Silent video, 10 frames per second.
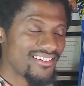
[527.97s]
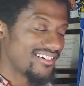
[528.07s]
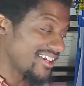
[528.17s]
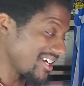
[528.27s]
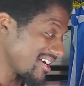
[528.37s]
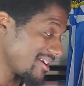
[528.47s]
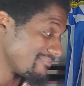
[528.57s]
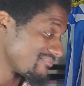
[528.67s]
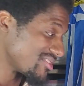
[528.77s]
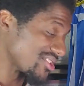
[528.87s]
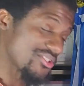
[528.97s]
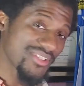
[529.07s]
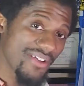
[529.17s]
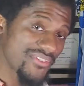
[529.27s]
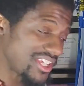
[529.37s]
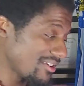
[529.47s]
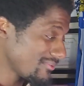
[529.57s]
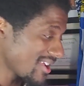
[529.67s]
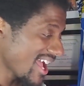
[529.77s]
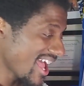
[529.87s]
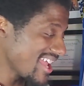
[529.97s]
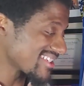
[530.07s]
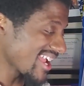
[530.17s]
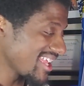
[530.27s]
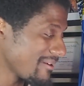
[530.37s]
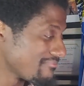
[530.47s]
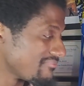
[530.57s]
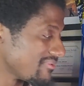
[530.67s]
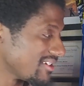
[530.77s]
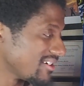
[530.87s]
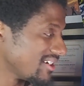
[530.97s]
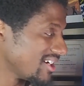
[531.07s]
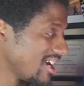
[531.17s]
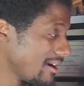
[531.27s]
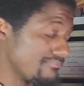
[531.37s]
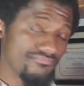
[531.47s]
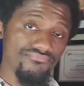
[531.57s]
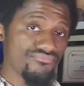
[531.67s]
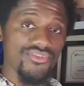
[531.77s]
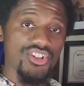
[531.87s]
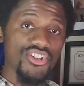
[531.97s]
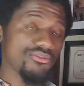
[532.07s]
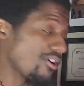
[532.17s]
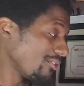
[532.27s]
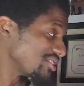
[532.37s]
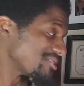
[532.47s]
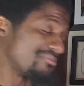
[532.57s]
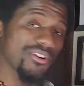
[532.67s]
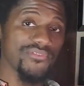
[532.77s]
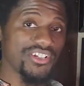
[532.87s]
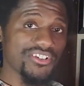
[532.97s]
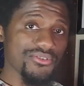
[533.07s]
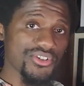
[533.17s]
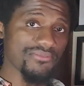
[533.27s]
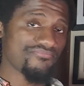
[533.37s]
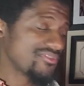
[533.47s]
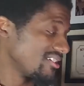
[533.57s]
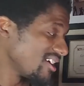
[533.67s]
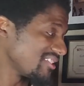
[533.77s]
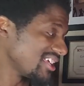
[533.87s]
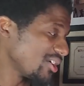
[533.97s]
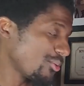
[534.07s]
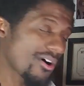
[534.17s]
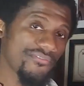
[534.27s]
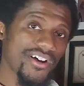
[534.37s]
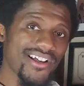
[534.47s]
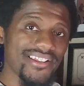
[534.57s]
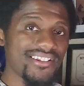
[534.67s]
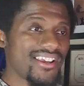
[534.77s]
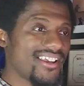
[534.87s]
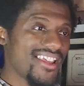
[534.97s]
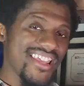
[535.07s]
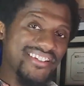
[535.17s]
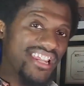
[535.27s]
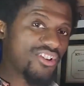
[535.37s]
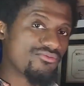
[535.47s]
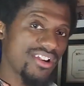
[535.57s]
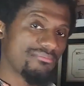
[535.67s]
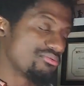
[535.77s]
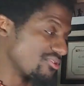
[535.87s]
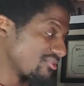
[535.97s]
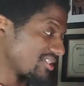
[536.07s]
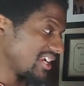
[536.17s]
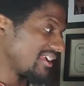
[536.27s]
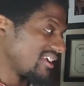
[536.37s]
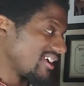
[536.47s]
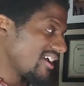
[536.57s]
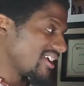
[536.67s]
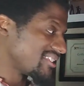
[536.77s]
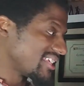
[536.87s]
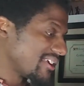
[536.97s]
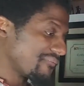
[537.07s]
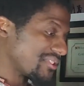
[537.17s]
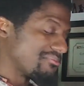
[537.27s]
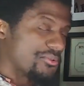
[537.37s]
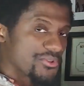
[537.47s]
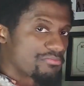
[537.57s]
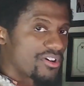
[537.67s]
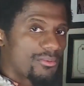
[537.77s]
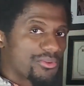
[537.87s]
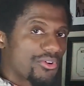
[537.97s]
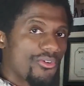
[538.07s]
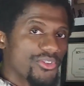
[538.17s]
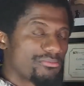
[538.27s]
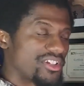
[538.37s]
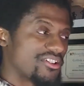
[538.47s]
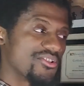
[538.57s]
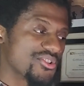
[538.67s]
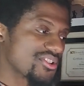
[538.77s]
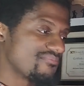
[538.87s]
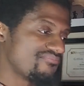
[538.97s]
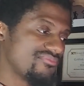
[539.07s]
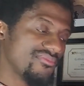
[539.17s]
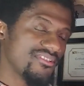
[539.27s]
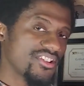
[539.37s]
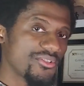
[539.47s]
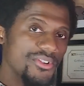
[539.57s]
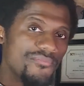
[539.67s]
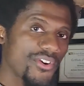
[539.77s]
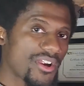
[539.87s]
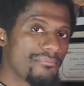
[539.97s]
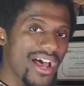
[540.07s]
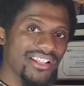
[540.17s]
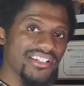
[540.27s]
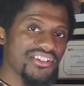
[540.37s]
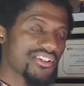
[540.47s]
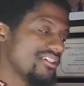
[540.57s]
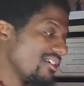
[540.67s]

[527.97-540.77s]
to shoot that video, as I am to shoot all these beer videos. I think Quaff On is a great brewery. I think for the most part with all their beers, you know, they're very balanced.